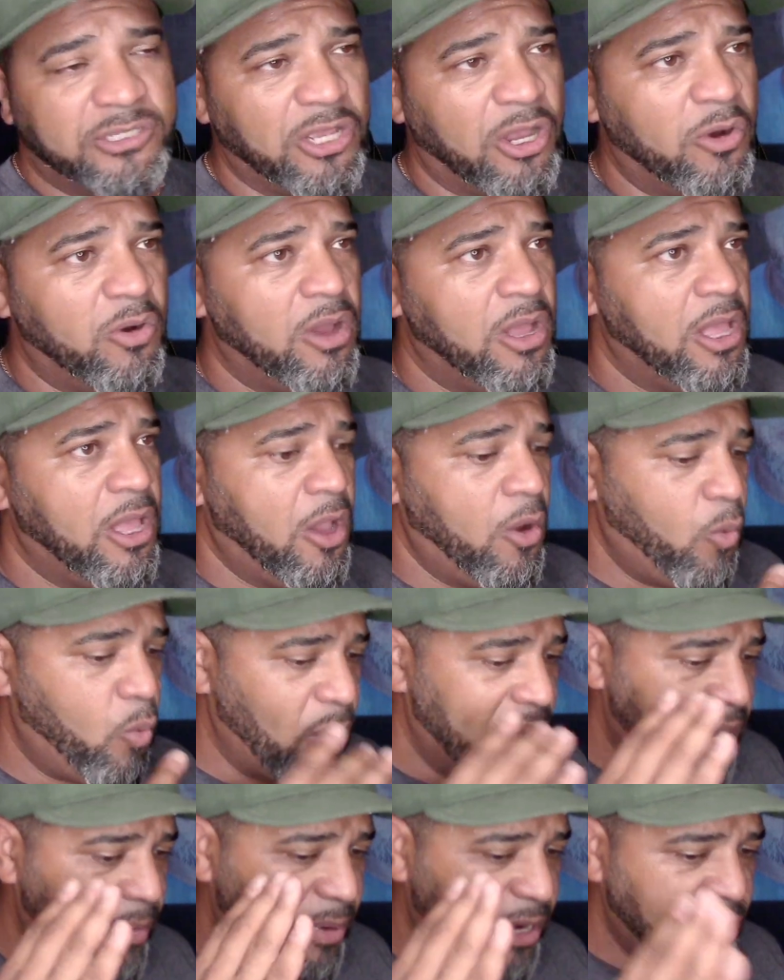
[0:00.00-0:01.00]
So
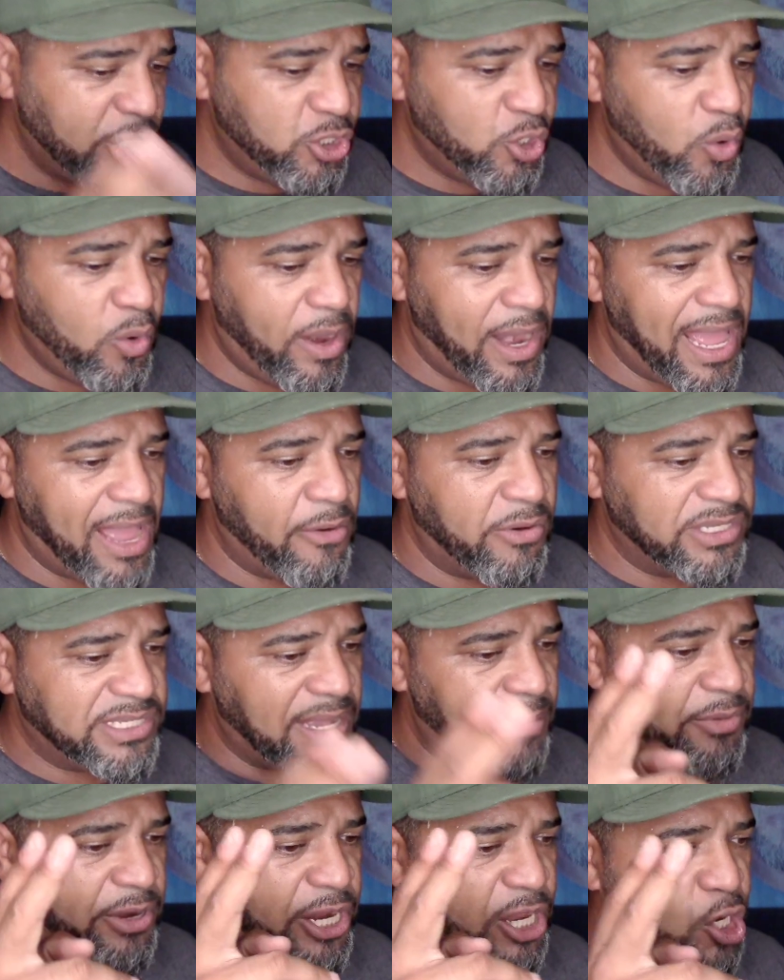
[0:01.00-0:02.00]
what I'm gonna do now is
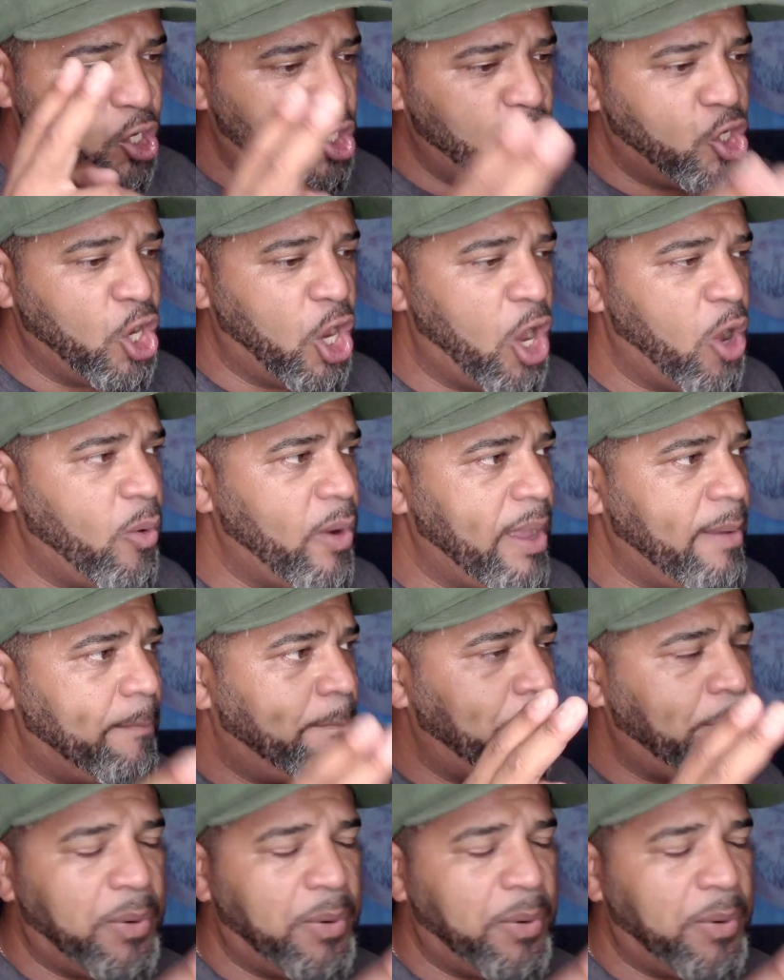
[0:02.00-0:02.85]
I'm gonna go and